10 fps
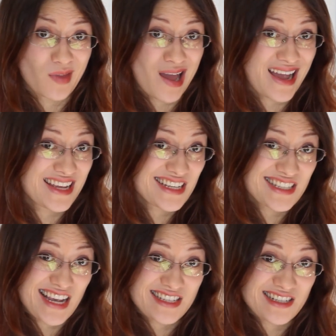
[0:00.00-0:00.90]
I guess
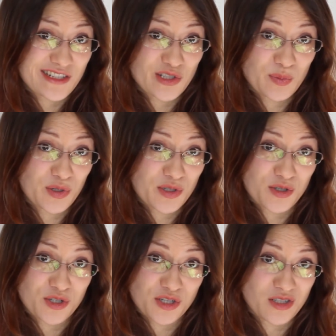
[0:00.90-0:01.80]
accidental books are
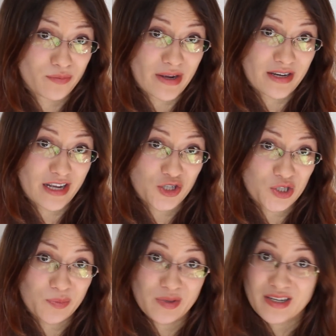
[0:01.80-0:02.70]
just in my
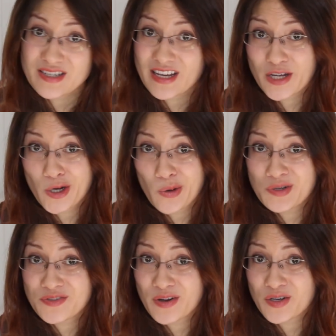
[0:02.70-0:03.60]
nature, because I can
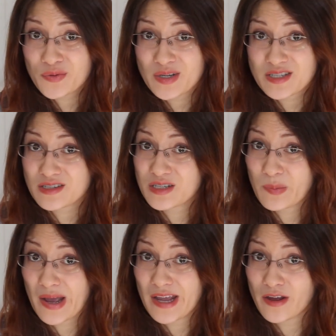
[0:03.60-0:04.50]
always find a reason to
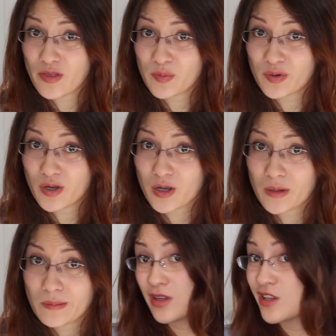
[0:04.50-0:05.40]
buy another book.
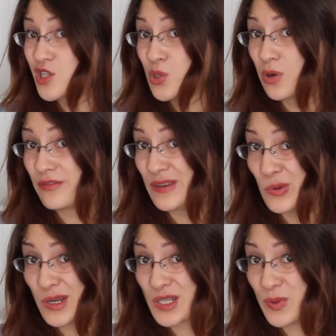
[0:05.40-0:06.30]
So have you
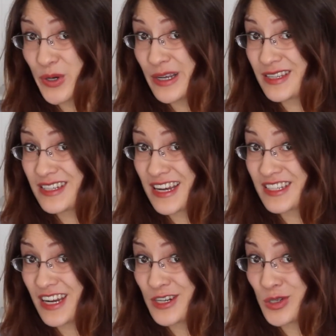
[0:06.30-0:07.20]
experienced
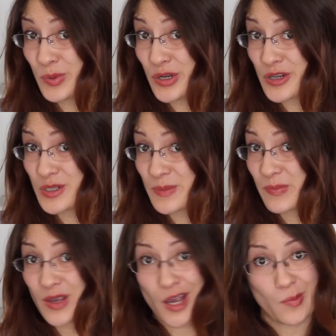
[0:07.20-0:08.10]
accidental books?
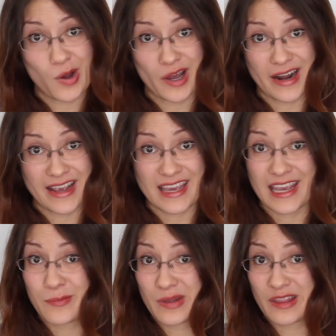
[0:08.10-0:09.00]
Come on, I
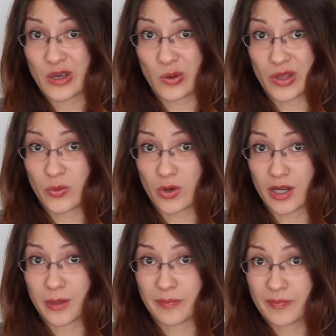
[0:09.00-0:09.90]
can't be the only
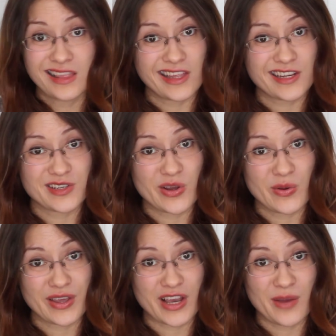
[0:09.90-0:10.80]
one. Let us know in
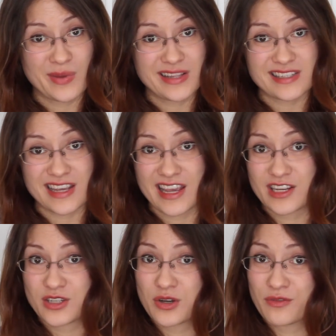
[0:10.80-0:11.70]
the comments,
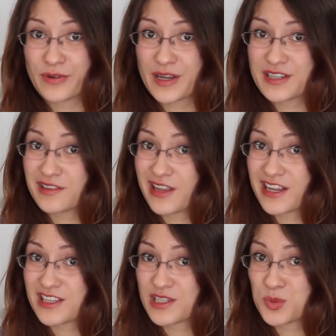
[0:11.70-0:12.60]
and don't forget to like
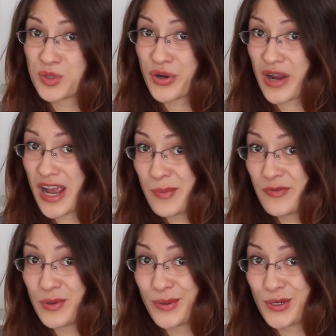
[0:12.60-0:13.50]
and subscribe
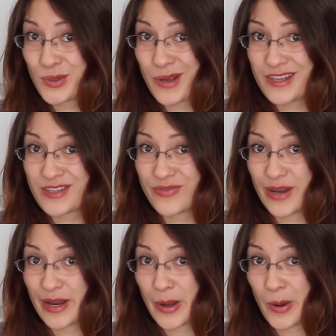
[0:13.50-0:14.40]
if you enjoyed this
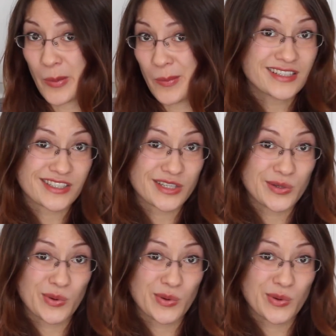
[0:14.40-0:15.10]
video. See you